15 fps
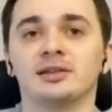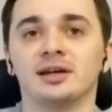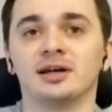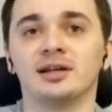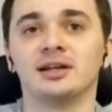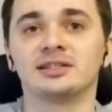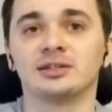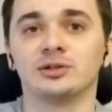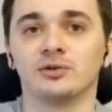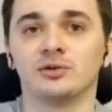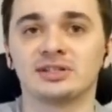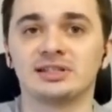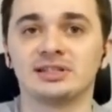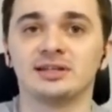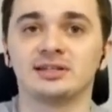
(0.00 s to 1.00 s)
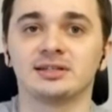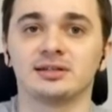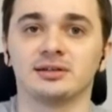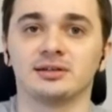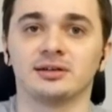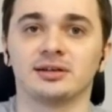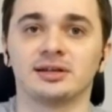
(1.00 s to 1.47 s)
So
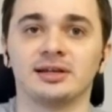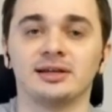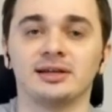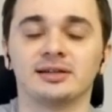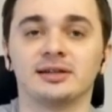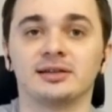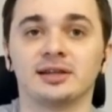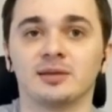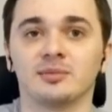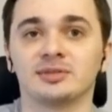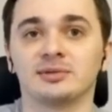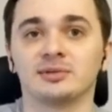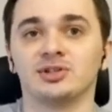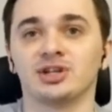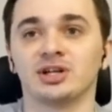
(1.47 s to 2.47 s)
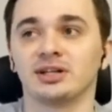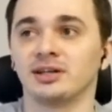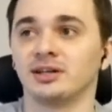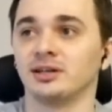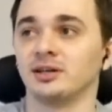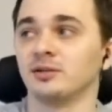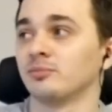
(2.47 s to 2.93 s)
please contact me
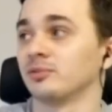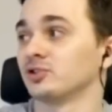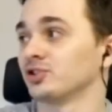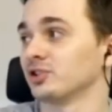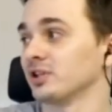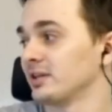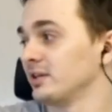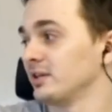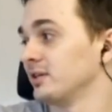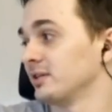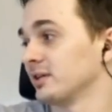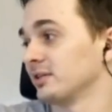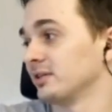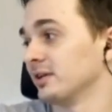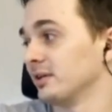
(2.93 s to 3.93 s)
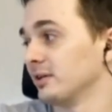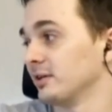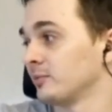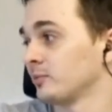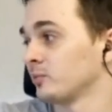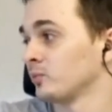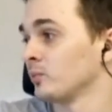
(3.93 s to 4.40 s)
directly via Twitter
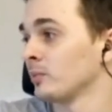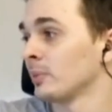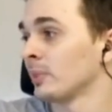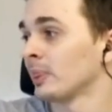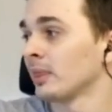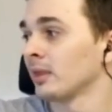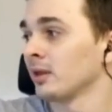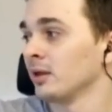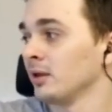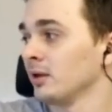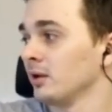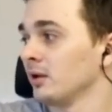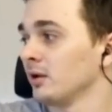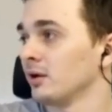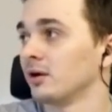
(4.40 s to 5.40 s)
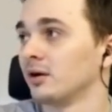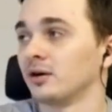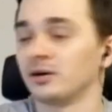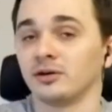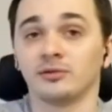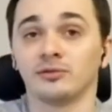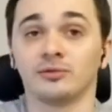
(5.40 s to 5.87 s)
or email
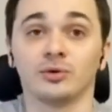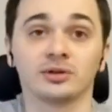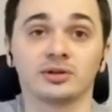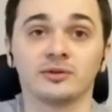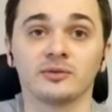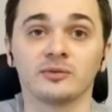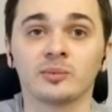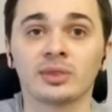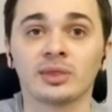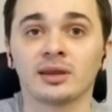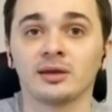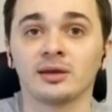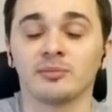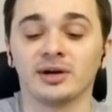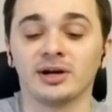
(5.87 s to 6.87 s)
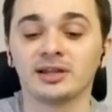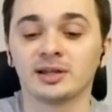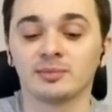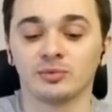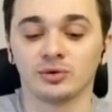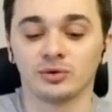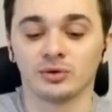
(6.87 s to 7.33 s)
if you have any
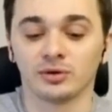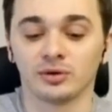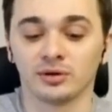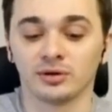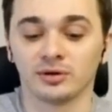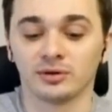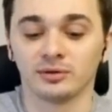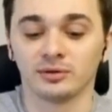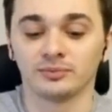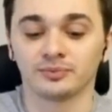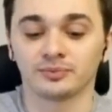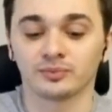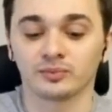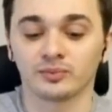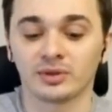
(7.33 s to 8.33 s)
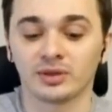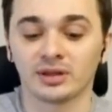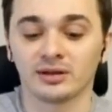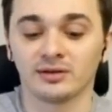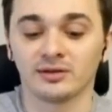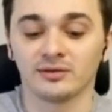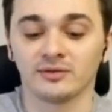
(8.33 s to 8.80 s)
comments or critique or whatever.